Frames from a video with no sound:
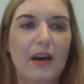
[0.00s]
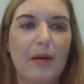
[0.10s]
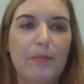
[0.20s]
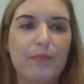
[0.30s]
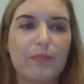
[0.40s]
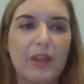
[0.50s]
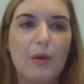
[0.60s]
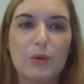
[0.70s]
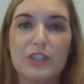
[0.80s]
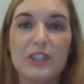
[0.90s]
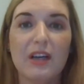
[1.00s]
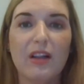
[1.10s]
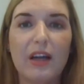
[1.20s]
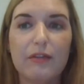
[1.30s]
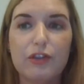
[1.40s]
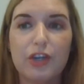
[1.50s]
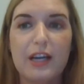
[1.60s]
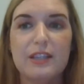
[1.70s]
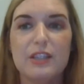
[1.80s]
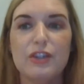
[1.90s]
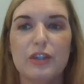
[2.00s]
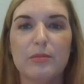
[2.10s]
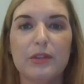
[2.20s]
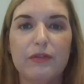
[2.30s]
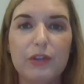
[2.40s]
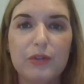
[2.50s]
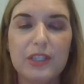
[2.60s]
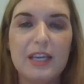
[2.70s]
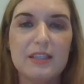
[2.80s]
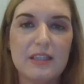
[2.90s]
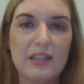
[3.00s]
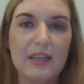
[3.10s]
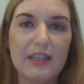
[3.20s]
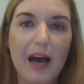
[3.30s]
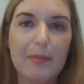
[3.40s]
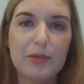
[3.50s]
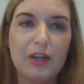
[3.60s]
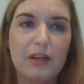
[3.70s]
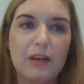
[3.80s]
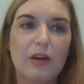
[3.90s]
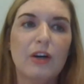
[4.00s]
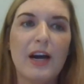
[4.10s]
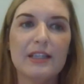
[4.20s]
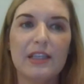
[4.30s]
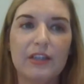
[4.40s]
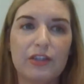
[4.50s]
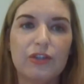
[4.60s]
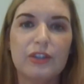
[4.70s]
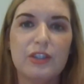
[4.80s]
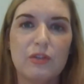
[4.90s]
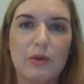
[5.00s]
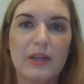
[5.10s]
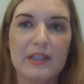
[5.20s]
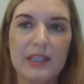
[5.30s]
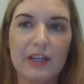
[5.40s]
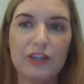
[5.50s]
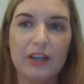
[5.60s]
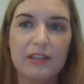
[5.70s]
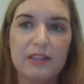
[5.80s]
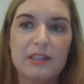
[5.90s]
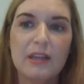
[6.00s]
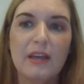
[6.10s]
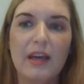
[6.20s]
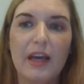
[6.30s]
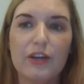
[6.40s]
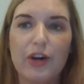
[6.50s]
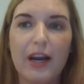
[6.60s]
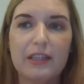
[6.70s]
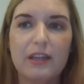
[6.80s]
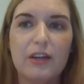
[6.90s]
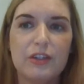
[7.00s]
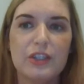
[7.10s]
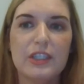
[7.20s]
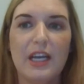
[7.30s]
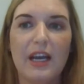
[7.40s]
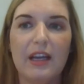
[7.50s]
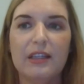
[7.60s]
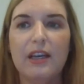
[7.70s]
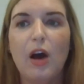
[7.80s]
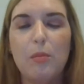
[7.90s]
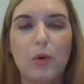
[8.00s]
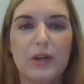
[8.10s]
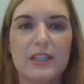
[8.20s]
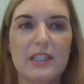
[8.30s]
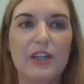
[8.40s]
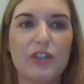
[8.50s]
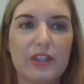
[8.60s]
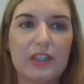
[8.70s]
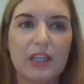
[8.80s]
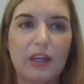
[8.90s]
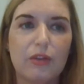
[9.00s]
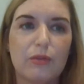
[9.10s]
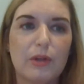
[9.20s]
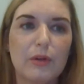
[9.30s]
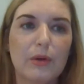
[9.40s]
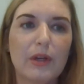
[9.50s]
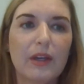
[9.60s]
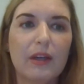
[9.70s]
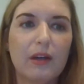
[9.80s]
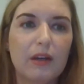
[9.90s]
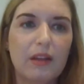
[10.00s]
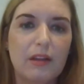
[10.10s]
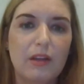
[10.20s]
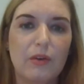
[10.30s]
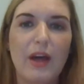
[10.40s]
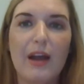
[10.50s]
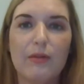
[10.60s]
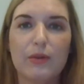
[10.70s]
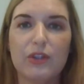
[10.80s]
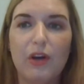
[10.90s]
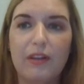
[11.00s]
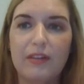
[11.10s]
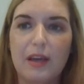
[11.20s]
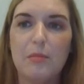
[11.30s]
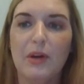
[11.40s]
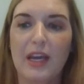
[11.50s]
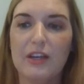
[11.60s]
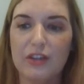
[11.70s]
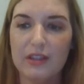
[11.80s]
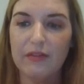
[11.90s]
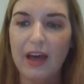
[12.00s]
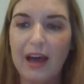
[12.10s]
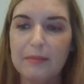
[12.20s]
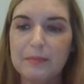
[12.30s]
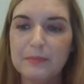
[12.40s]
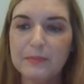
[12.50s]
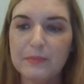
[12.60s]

um, and we're seeing a lot of trends in terms of use cases and adoption across industries and organizations, and trying to understand and help organizations think through, you know, the end result and the implications of that.